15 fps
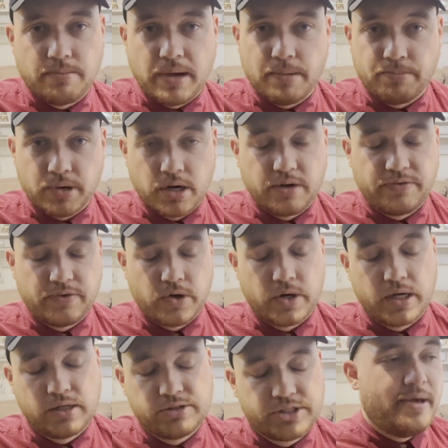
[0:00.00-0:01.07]
my bird
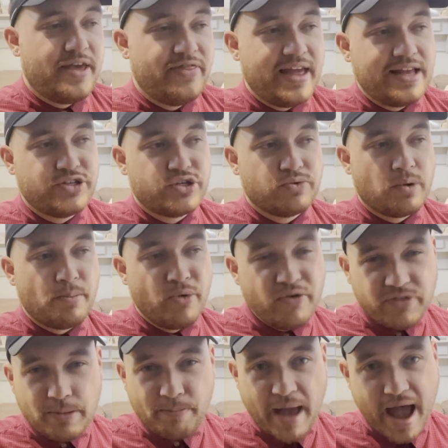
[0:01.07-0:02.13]
photos. And then to remove
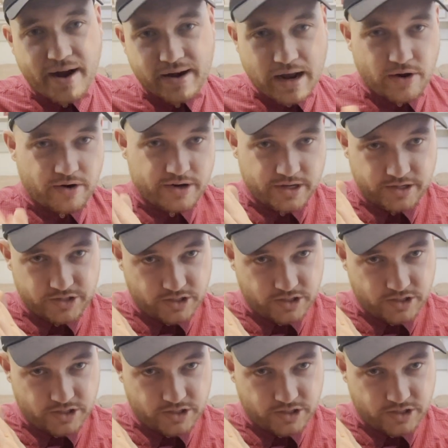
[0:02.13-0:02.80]
the background,